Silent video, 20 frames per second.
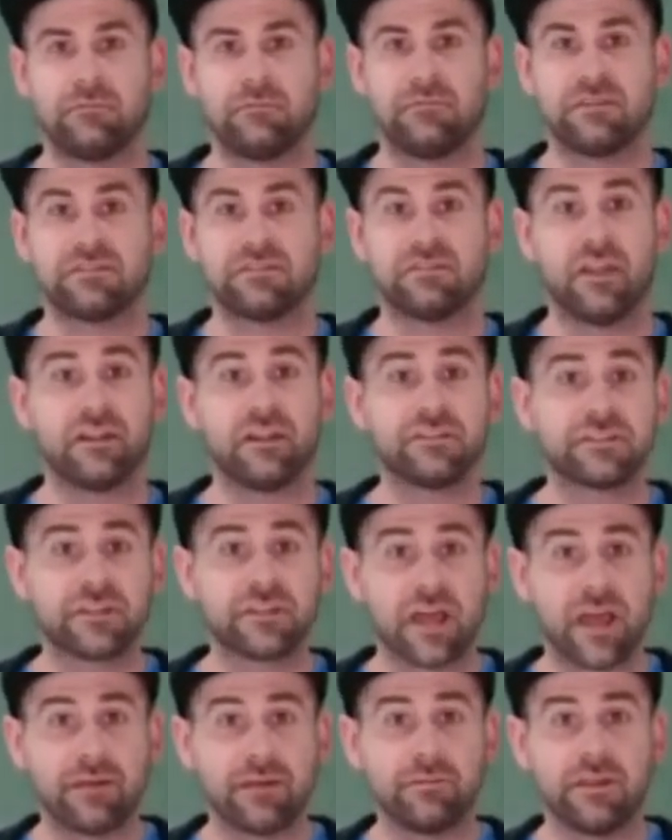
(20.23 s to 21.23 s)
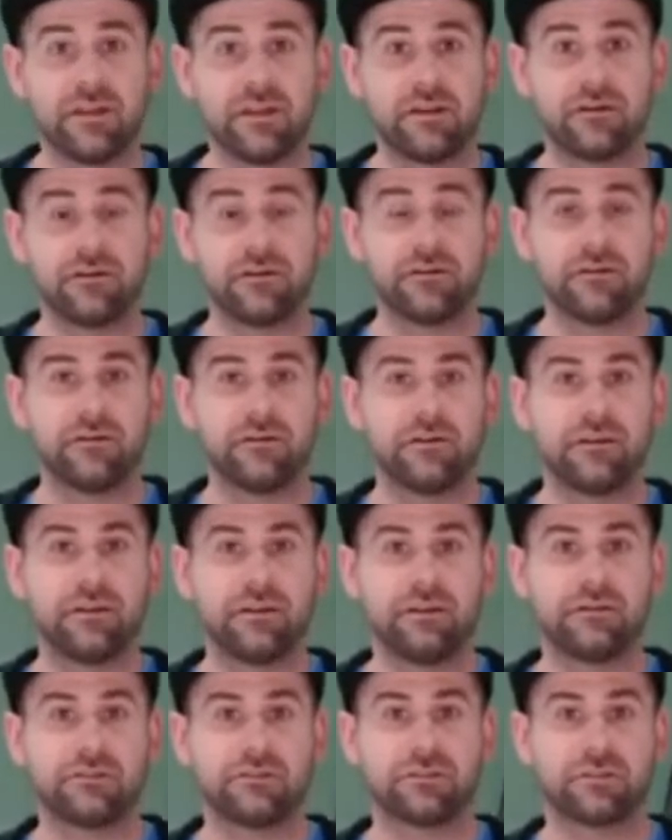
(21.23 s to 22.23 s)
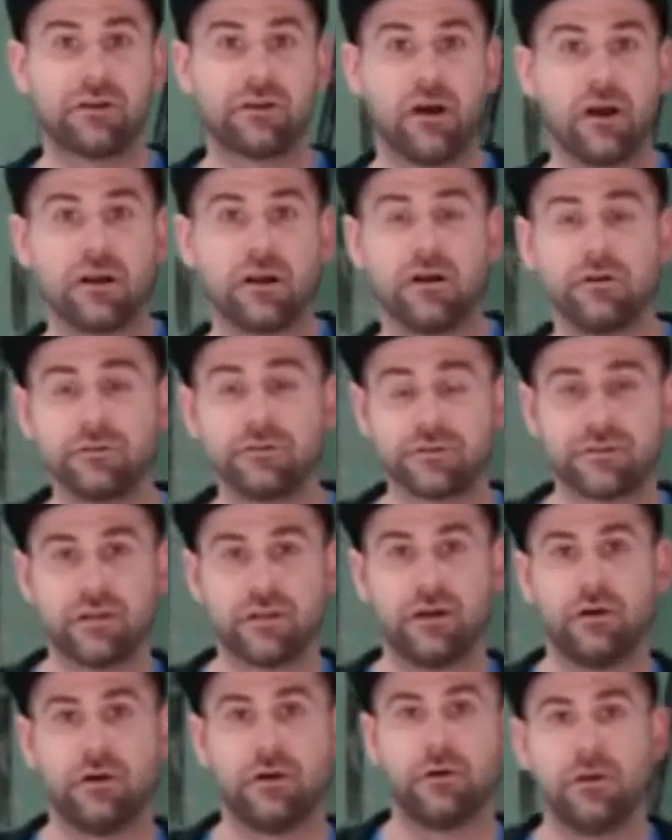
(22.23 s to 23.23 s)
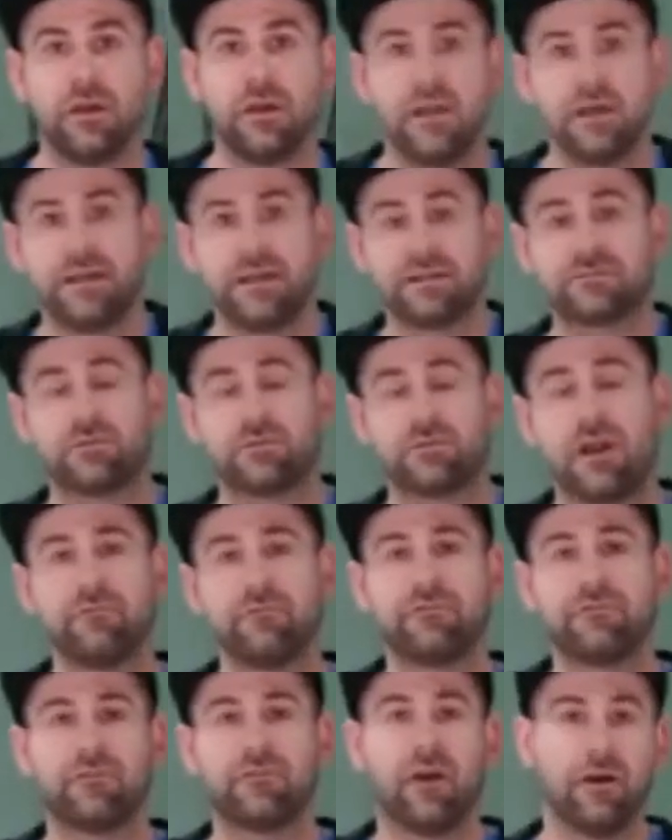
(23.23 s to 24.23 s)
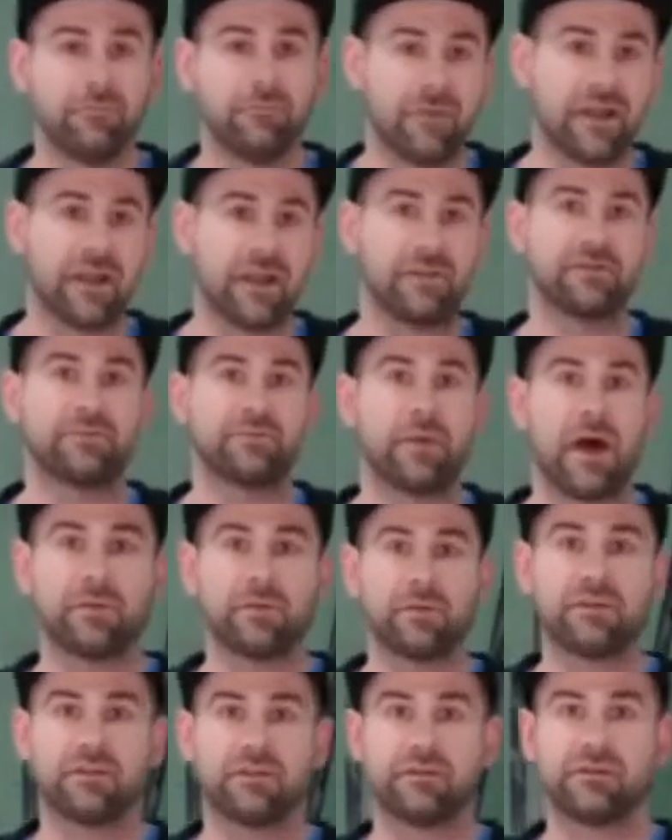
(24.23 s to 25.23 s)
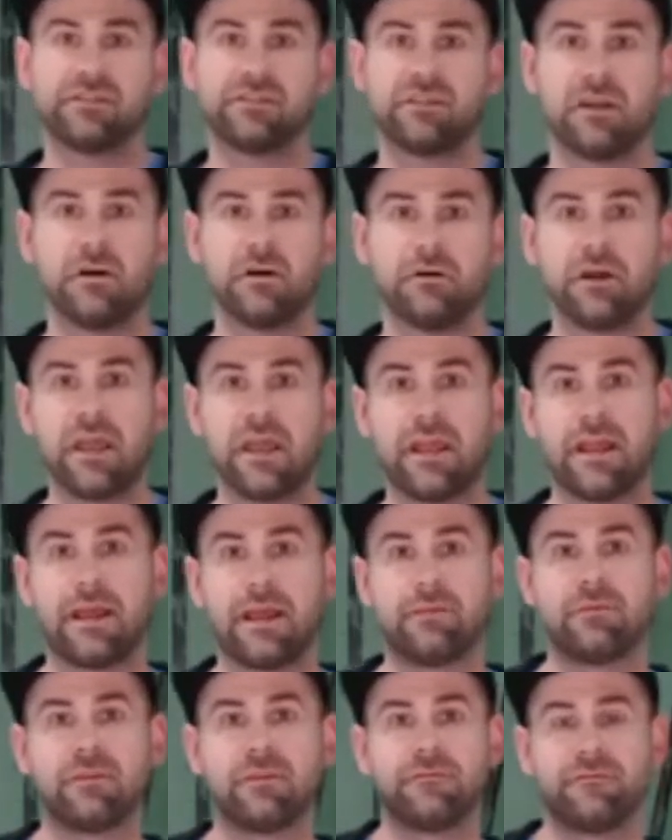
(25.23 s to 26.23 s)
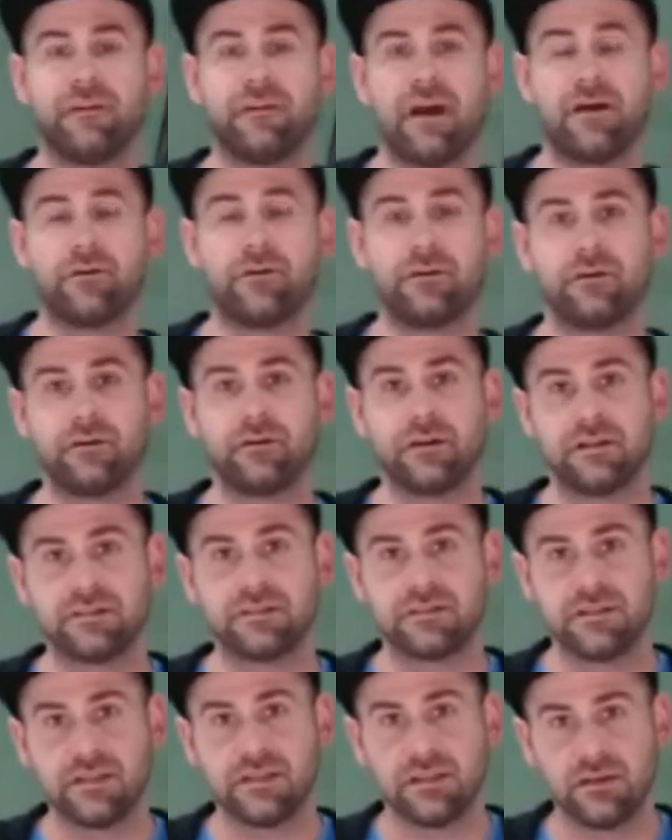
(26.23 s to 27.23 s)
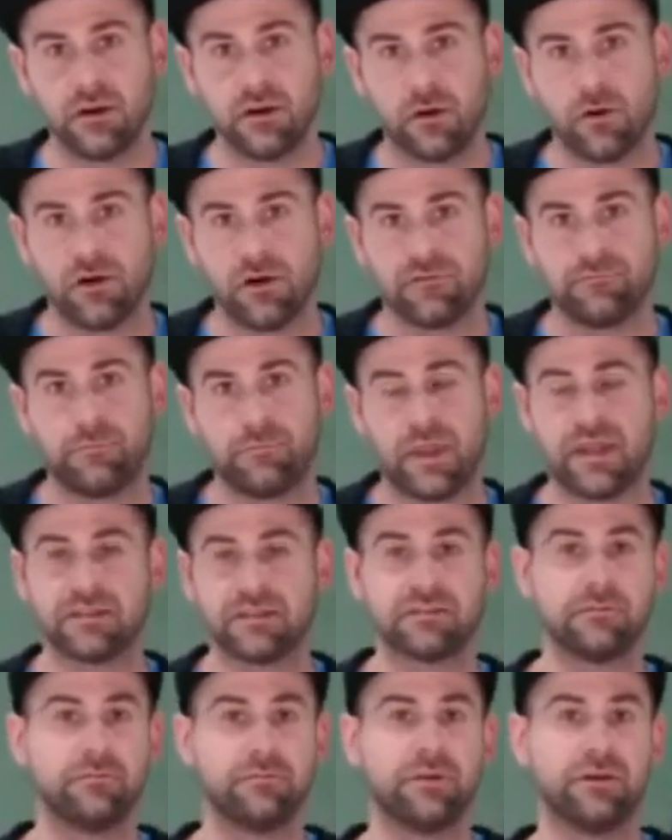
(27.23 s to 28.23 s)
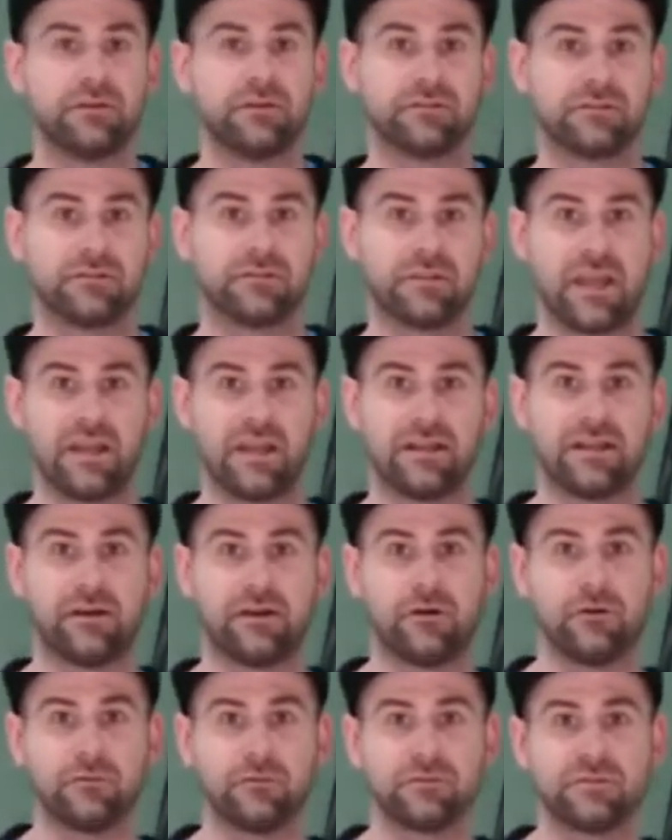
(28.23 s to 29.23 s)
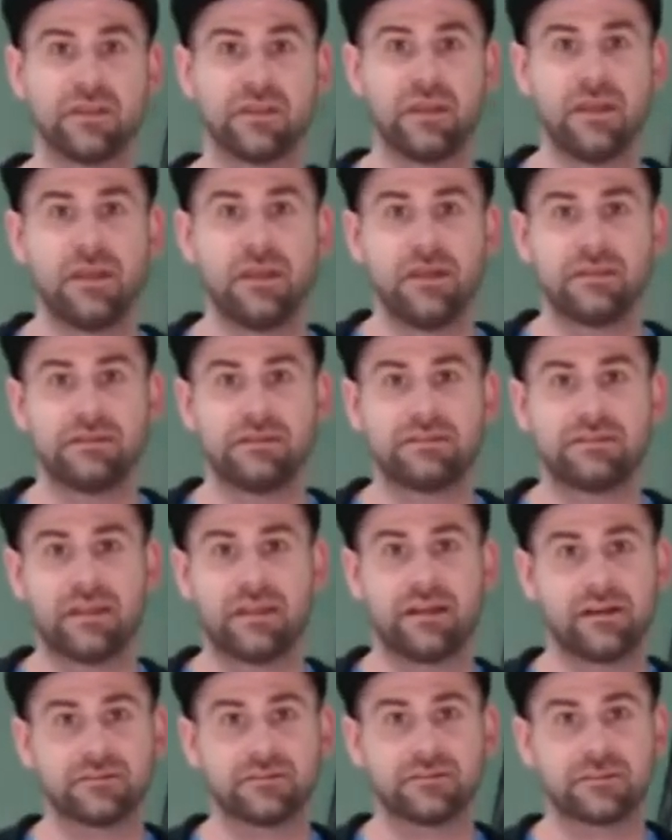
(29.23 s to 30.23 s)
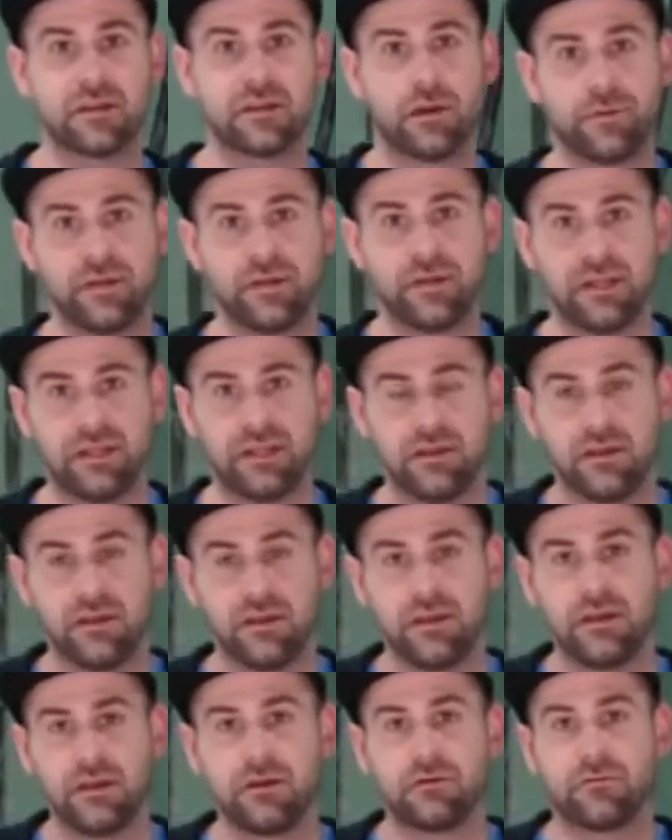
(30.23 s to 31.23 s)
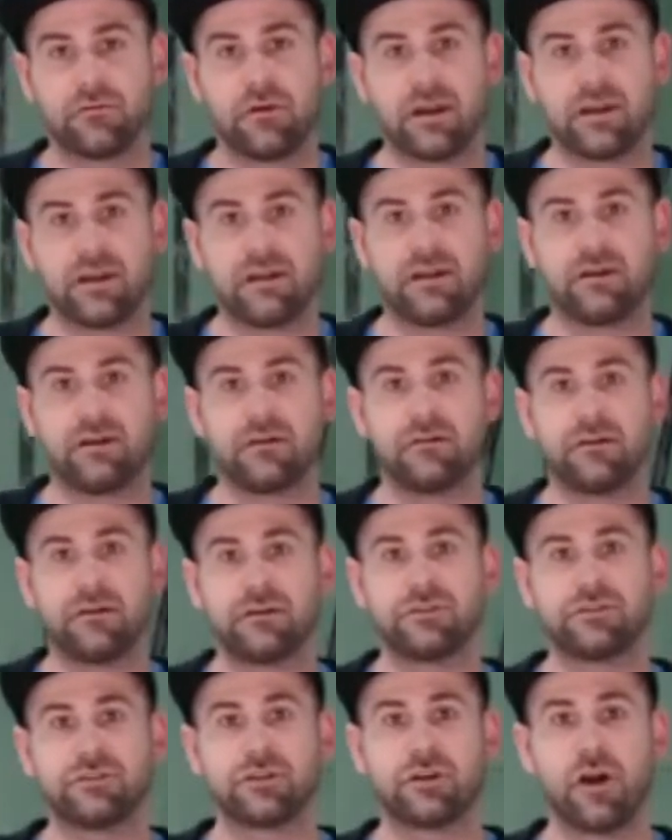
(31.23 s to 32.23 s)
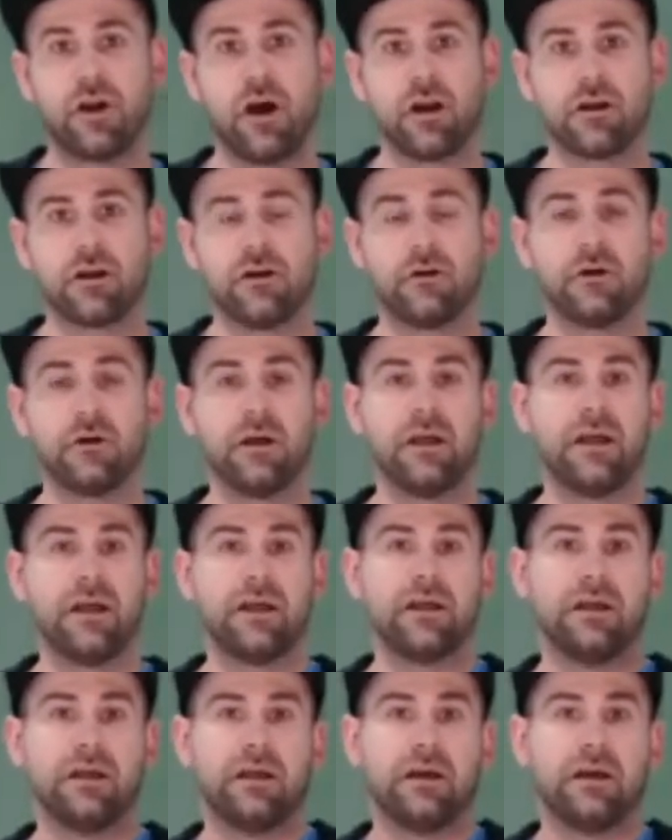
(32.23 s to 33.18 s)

It's lunchtime here in Chicago, so that's where I'm from. My name is Bob Clarizo, and I'm the founder and CEO of Bantam Built Tiny Homes, the tiny house company right here in Chicago.